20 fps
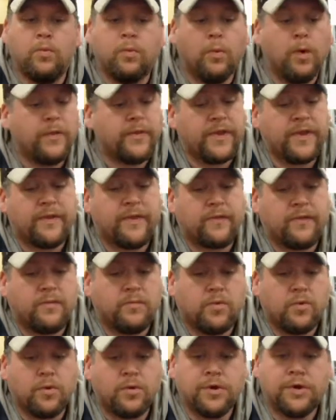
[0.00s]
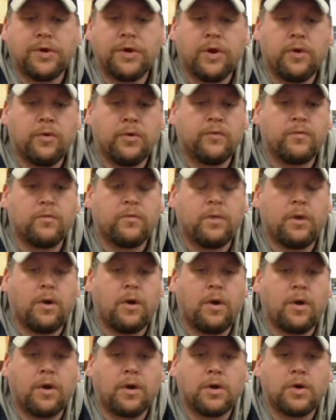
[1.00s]
One thing that's important to know is
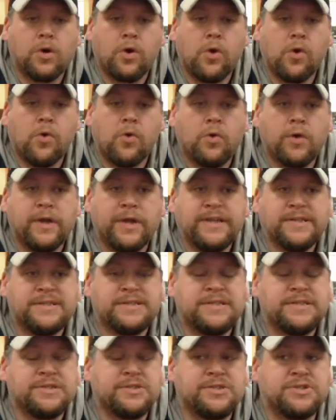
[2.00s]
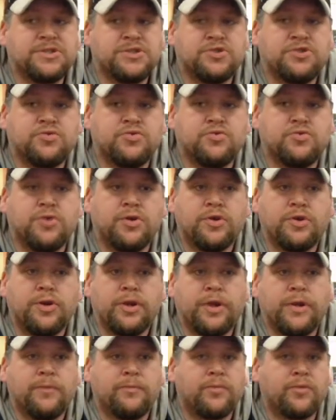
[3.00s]
our goal isn't to
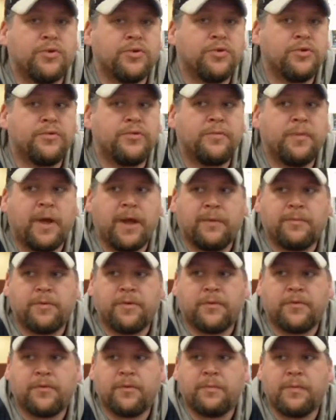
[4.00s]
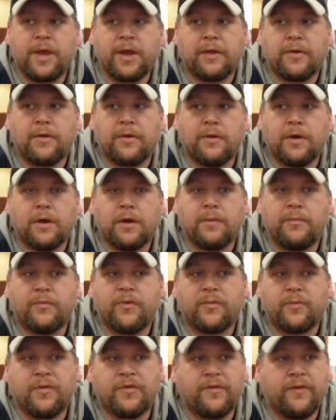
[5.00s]
improve papers or make
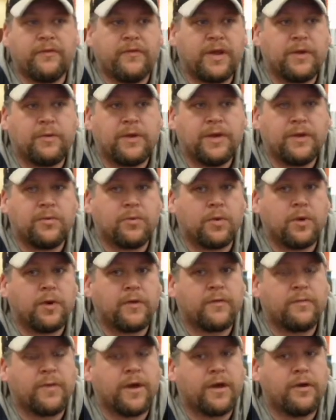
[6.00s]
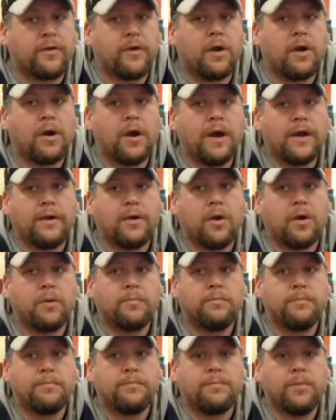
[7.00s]
specific written works better.
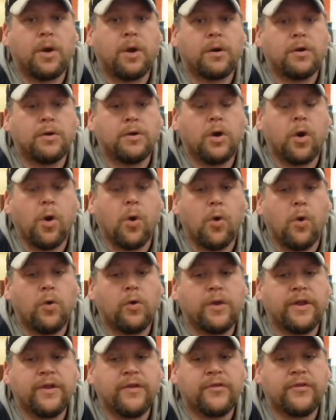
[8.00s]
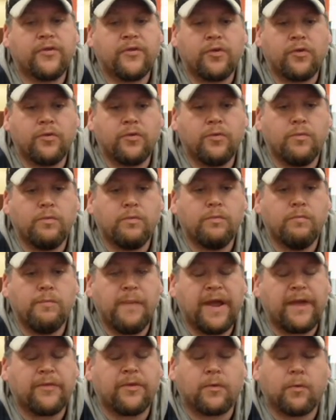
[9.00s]
Our goal is to
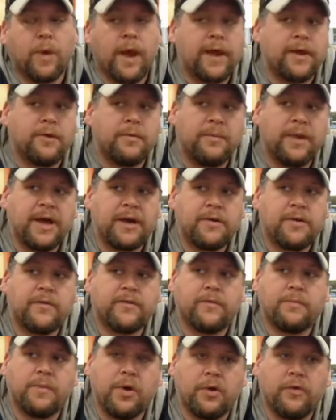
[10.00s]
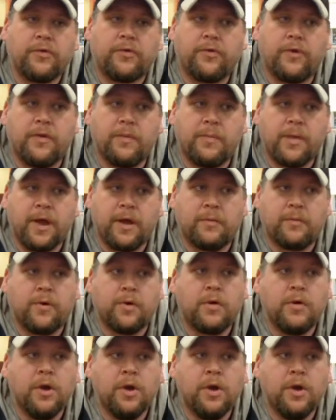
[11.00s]
make the writer better as opposed to the paper.